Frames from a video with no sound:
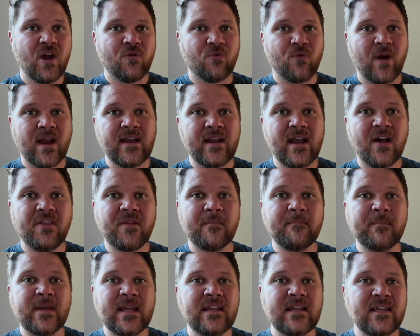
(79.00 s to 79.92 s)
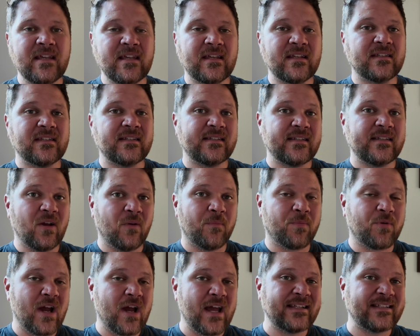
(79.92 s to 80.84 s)
Right now, the median sale
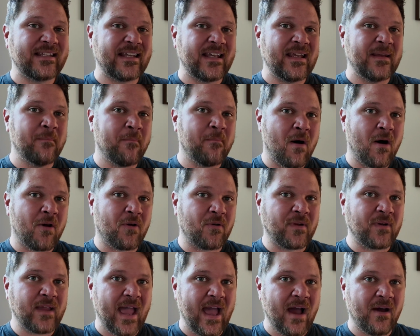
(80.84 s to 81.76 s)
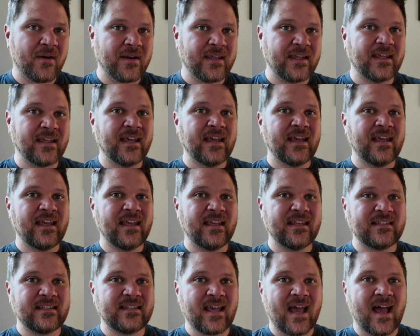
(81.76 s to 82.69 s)
price in Bonner County
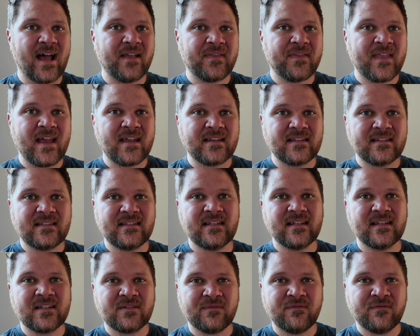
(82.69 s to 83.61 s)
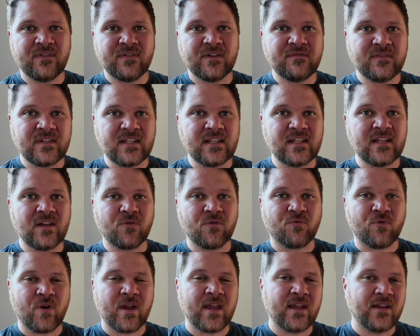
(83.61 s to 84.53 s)
is at that $650
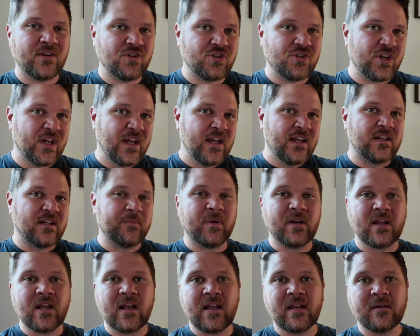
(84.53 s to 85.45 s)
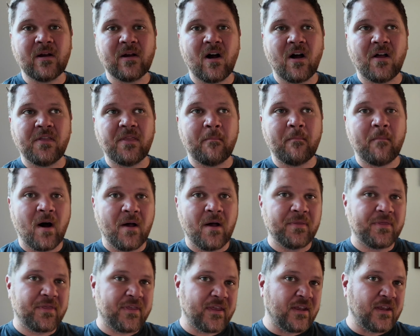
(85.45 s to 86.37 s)
range. Depending on the
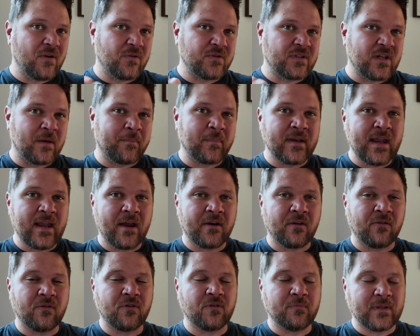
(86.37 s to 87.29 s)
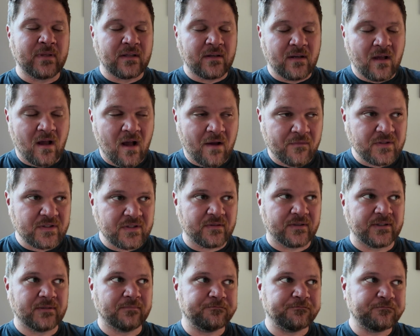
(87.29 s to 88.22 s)
month, it goes up and down a little bit,
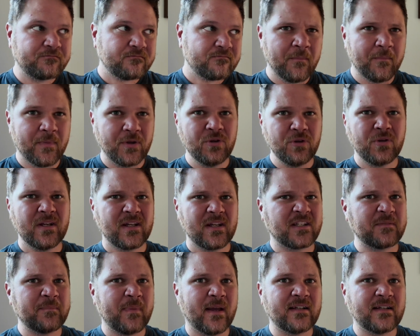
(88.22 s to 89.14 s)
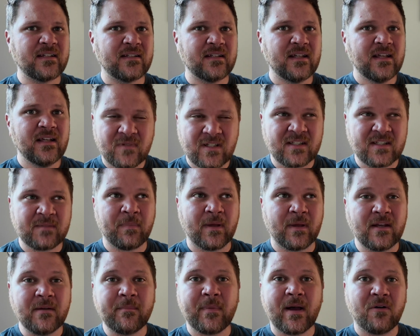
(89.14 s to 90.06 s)
obviously. But you can expect to spend
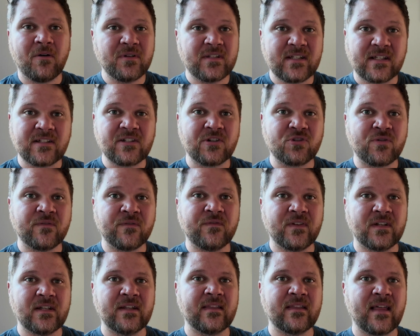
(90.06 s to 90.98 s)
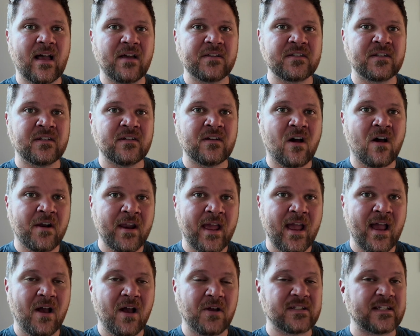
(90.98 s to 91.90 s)
about $650,000 on a house.
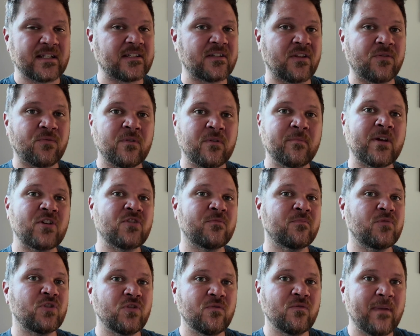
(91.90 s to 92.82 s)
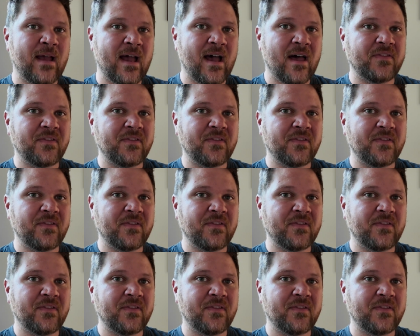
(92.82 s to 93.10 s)
That's a 3-bedroom, 2 baths,